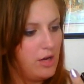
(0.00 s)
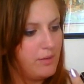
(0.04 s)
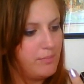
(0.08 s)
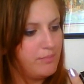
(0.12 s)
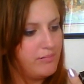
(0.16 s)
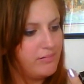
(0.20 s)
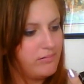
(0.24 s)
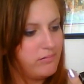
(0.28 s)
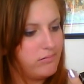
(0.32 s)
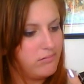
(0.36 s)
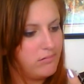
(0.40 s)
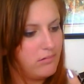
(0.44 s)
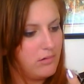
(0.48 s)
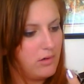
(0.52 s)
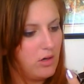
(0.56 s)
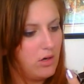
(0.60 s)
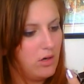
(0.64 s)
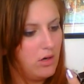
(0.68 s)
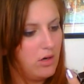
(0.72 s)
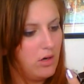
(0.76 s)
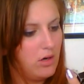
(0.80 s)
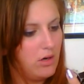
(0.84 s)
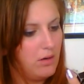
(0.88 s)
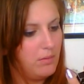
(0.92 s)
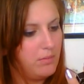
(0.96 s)
I'd
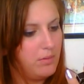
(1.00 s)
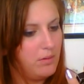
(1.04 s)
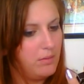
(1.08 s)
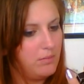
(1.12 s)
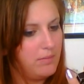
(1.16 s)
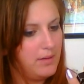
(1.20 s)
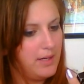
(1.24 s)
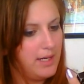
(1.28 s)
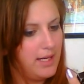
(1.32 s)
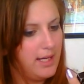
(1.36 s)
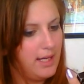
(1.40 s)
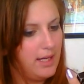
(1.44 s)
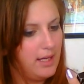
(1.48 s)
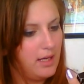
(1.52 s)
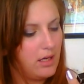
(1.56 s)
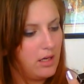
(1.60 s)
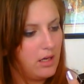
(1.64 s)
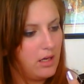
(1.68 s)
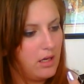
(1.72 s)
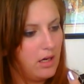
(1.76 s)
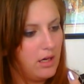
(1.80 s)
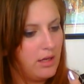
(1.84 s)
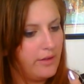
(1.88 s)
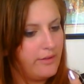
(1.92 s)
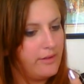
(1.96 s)
probably
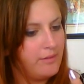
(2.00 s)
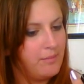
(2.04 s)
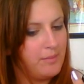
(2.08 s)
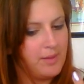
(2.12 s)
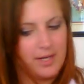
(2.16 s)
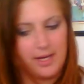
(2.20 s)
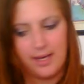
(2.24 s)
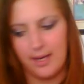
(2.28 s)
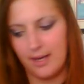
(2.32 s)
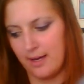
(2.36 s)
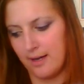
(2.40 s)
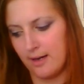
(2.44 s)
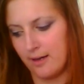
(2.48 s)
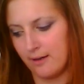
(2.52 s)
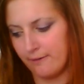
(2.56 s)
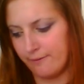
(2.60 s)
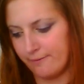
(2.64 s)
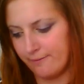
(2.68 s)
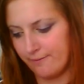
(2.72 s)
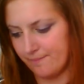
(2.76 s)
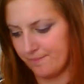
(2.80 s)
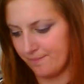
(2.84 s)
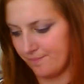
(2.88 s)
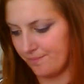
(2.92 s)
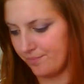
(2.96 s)
cut them in half.
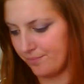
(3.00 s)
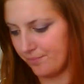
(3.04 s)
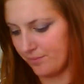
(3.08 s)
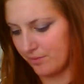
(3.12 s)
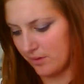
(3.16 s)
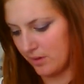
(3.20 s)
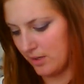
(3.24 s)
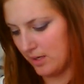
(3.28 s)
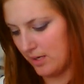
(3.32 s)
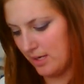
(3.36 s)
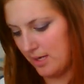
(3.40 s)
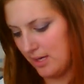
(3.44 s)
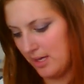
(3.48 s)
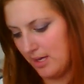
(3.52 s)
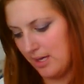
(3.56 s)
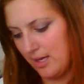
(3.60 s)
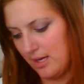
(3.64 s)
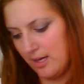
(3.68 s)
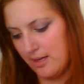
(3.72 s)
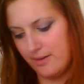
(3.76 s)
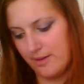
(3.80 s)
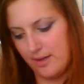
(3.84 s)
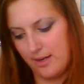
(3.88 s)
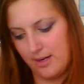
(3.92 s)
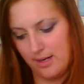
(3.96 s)

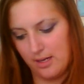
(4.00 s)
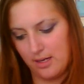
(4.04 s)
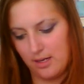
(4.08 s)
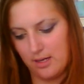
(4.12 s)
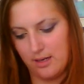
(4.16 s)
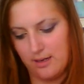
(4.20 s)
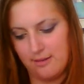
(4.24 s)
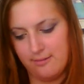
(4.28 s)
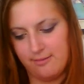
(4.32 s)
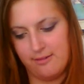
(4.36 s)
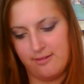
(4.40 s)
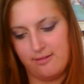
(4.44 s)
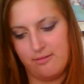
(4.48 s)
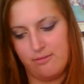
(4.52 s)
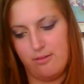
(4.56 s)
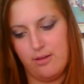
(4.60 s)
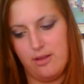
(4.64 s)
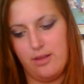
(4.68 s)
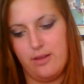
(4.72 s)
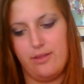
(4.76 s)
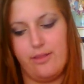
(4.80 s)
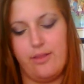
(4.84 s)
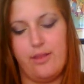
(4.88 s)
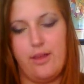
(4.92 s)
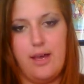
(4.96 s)
Then it comes
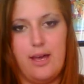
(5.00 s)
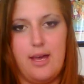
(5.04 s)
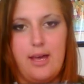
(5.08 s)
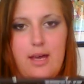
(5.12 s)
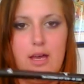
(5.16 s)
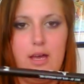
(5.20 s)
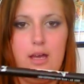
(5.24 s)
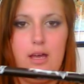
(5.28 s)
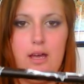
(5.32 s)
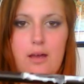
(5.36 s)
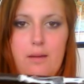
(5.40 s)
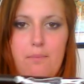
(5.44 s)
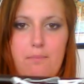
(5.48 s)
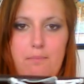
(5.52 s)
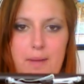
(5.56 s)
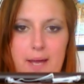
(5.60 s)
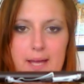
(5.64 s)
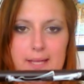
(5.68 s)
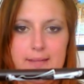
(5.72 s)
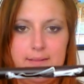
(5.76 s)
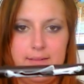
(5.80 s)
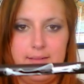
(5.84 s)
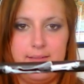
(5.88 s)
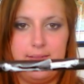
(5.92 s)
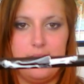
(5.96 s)
with a
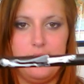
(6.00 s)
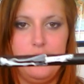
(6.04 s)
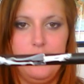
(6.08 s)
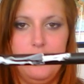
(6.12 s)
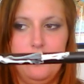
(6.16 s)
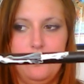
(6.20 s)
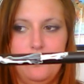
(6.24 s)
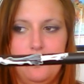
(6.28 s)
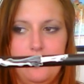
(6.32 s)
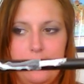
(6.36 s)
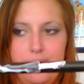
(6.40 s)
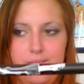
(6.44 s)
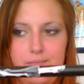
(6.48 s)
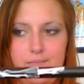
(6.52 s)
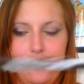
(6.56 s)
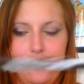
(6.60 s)
pencil,